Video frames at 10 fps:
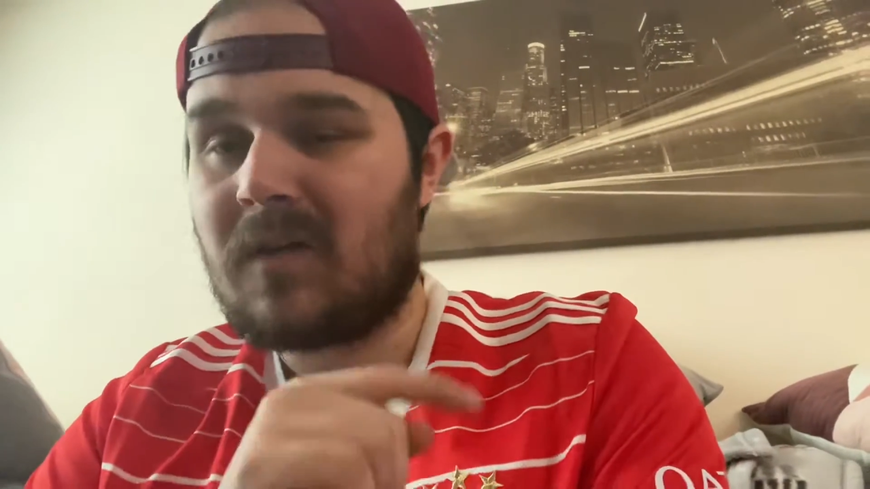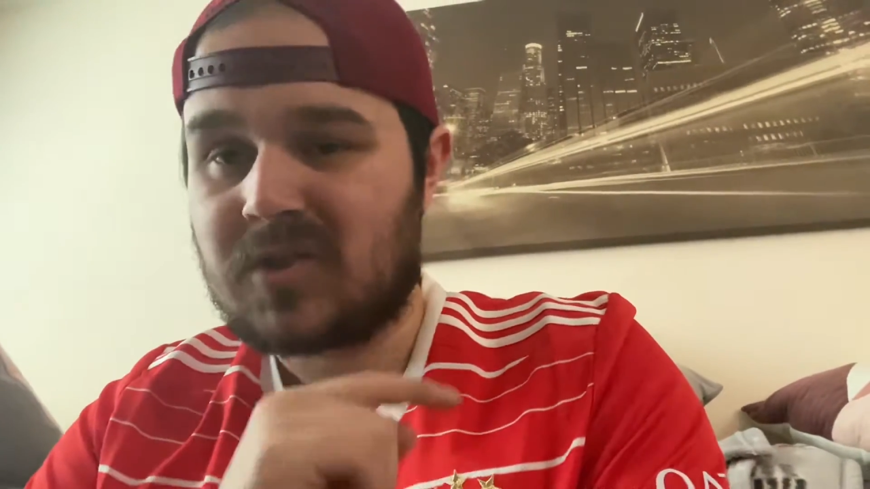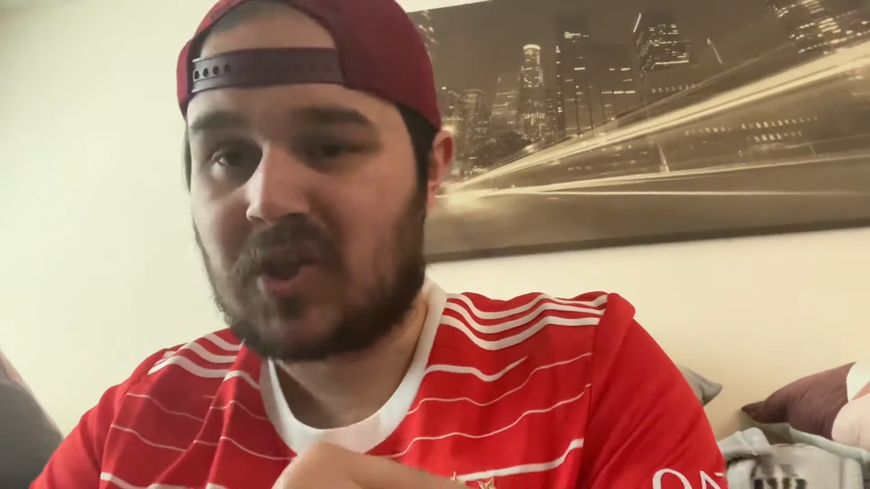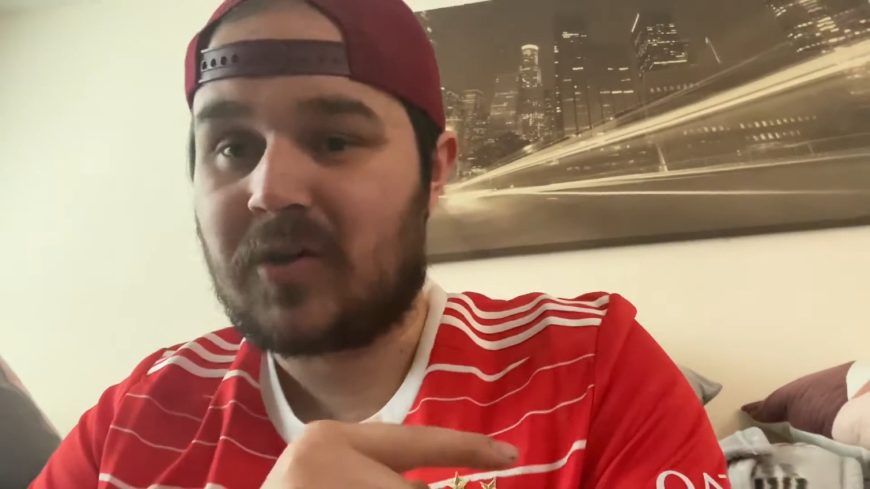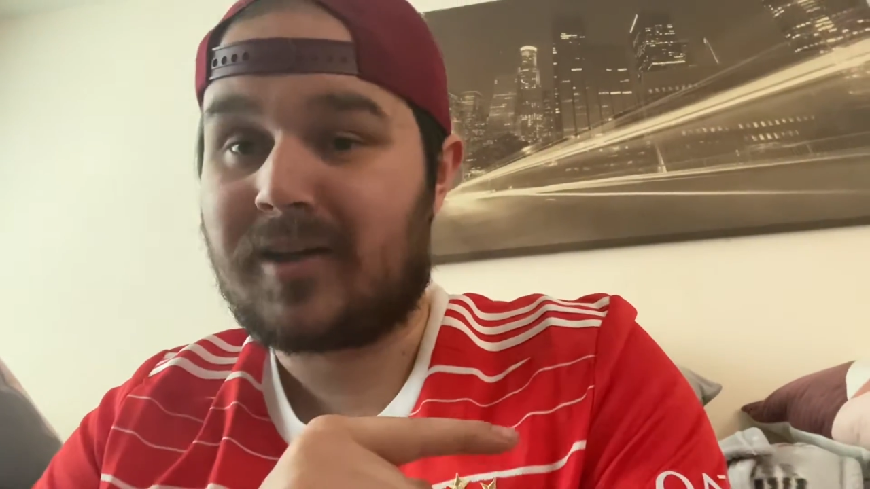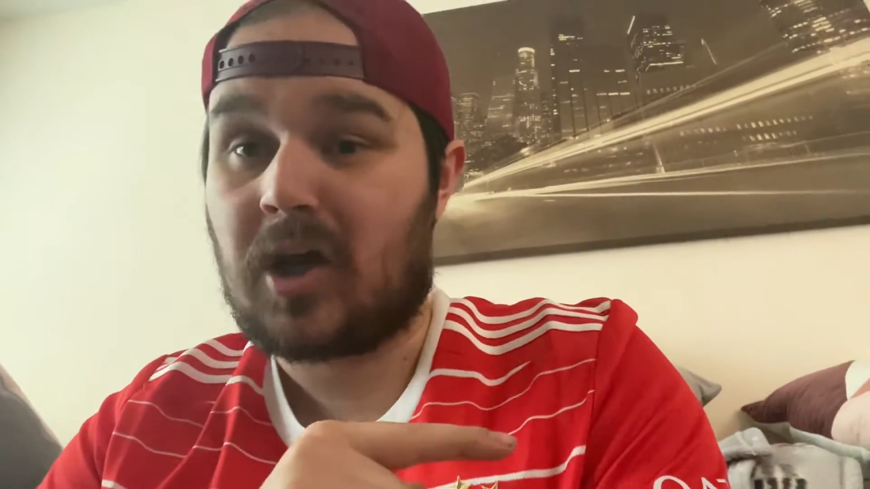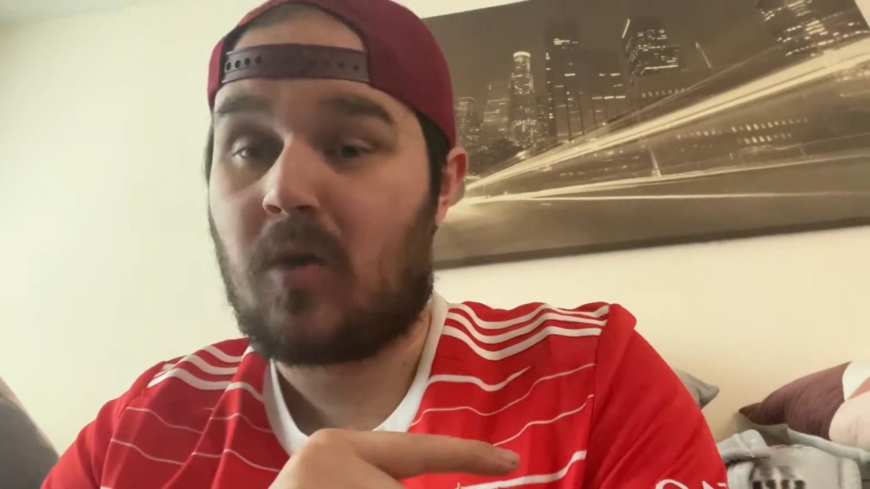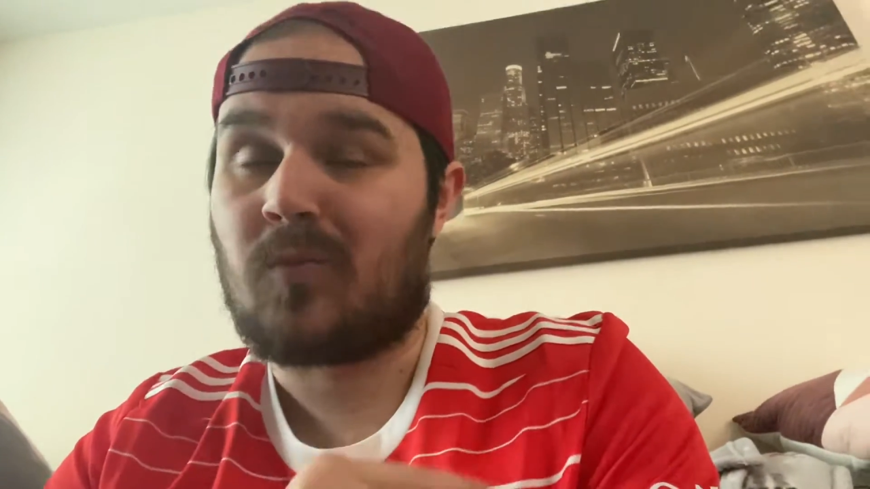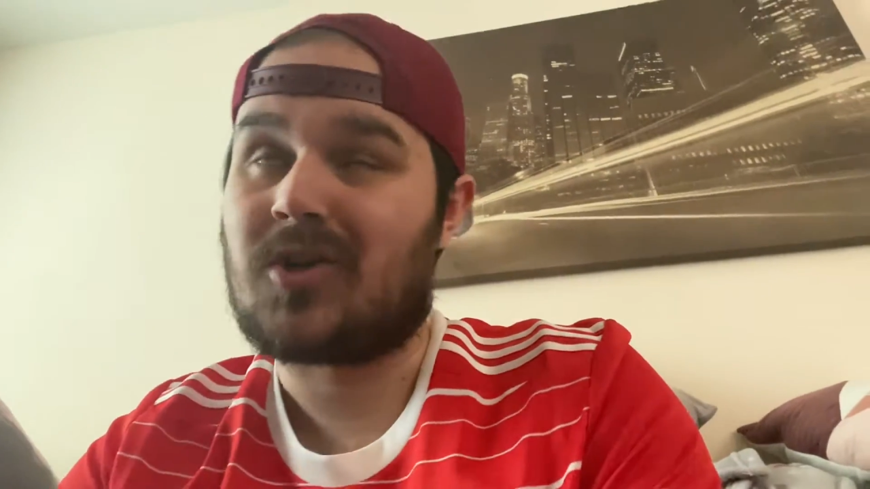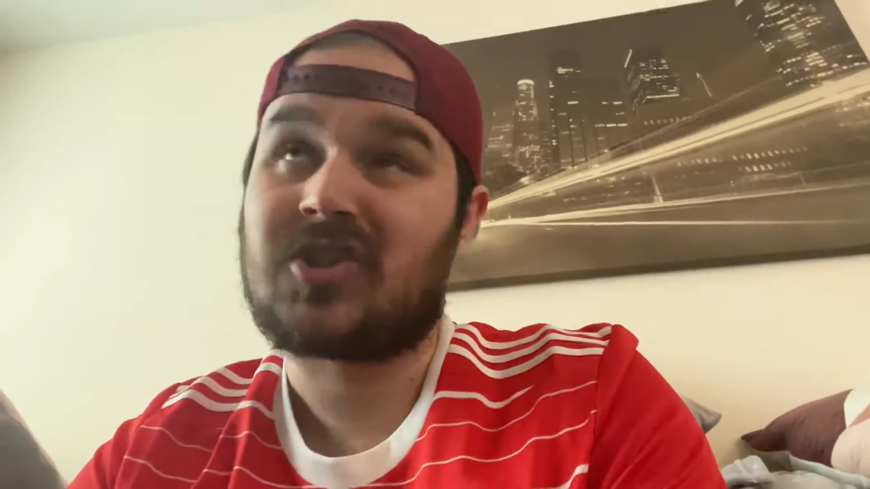so you can go
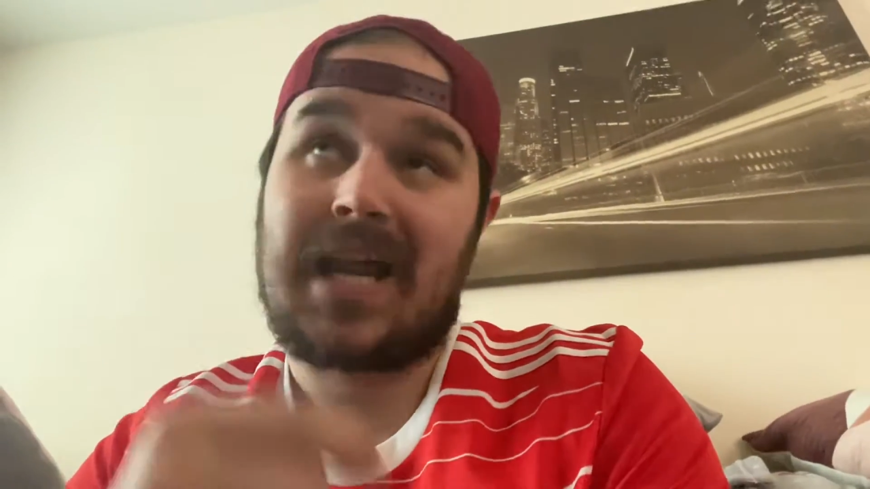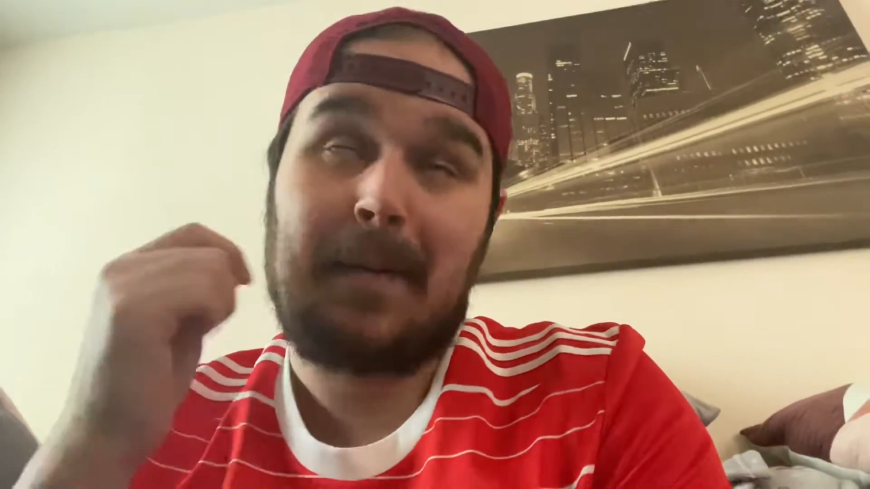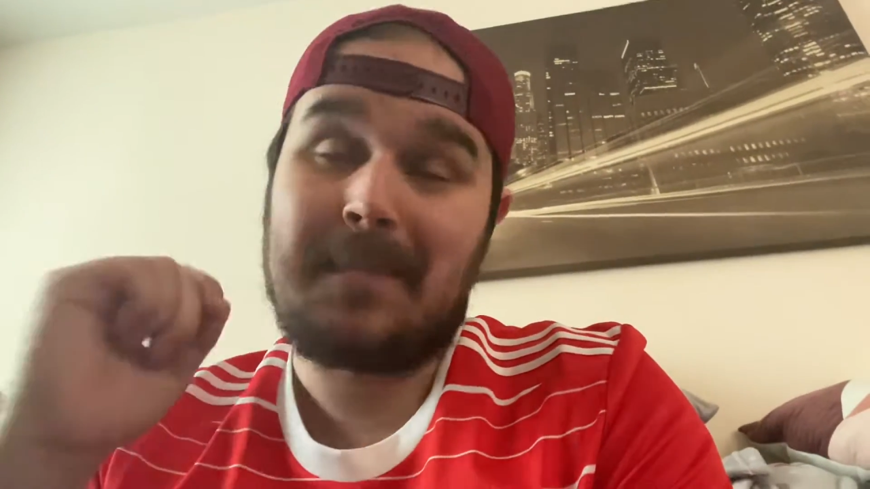and watch that.